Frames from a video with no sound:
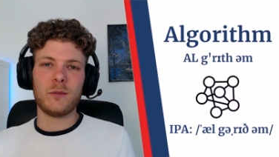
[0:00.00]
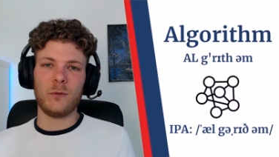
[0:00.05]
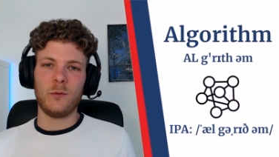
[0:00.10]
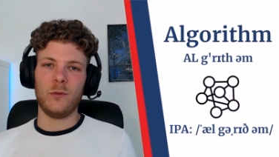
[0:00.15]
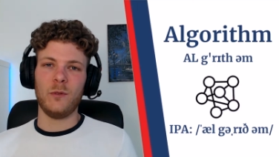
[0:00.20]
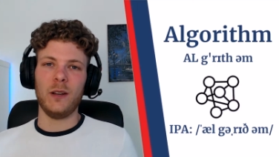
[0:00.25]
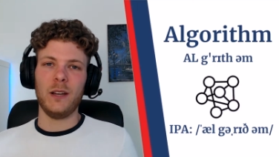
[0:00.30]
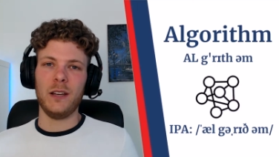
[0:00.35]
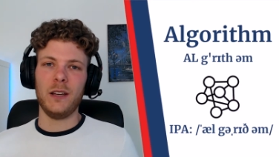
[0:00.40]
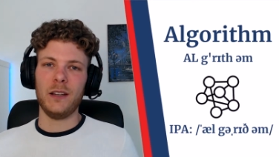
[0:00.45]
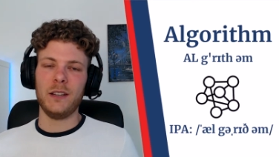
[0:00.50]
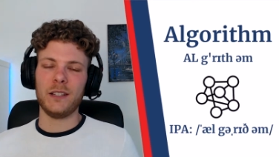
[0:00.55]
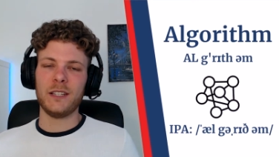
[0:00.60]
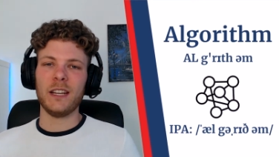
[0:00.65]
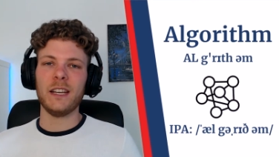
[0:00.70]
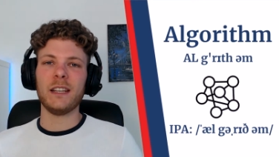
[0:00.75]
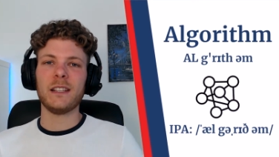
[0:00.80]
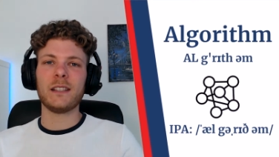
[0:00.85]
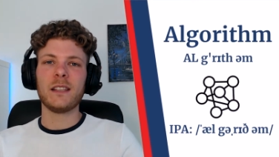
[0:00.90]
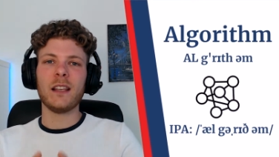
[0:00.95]
word
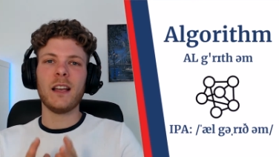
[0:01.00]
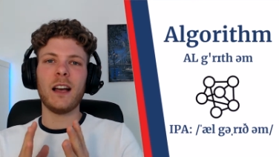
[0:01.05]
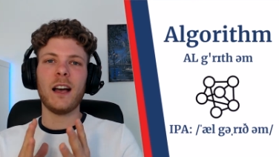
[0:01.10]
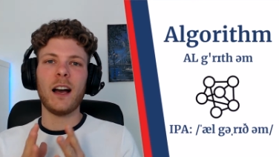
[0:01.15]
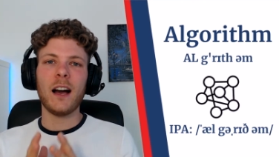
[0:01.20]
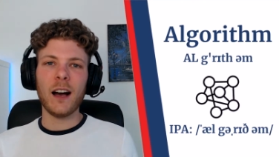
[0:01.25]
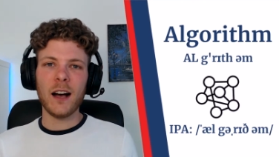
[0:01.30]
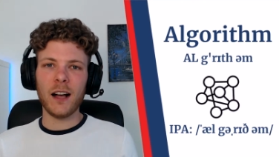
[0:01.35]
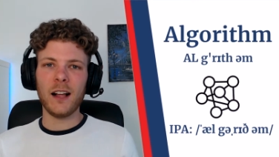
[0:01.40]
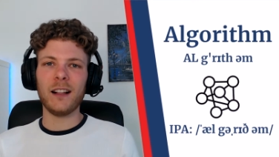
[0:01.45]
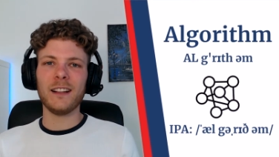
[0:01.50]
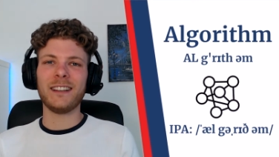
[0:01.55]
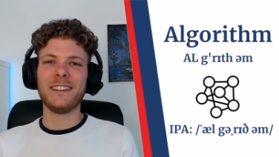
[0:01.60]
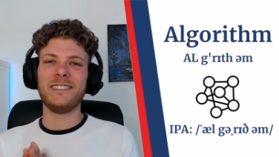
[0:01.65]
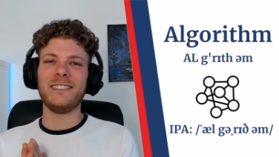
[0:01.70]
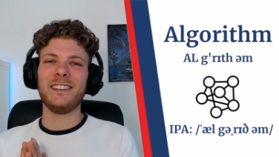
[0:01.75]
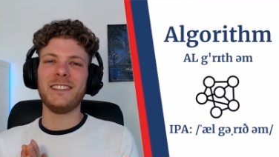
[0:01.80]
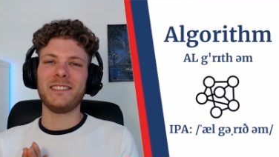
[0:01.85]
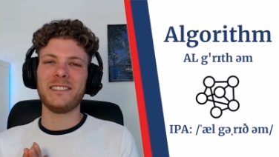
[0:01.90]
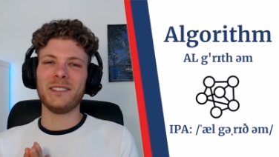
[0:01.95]
is
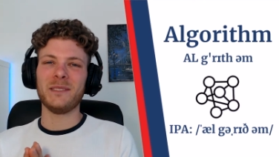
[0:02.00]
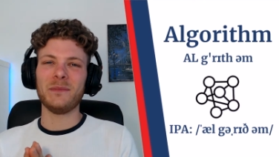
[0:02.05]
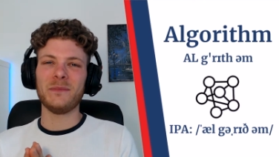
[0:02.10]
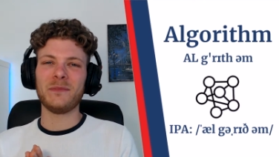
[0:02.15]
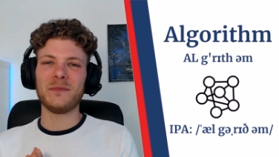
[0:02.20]
algorithm.